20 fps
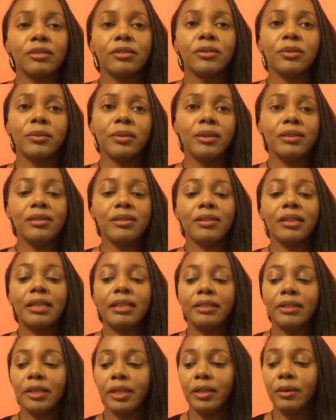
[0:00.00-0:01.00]
So he
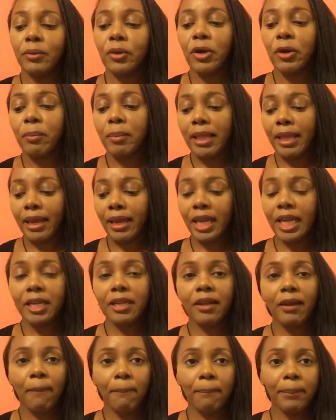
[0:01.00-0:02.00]
said they are black
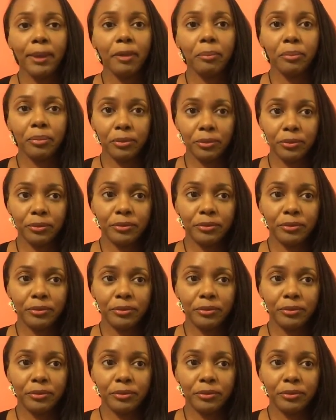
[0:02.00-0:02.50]
people.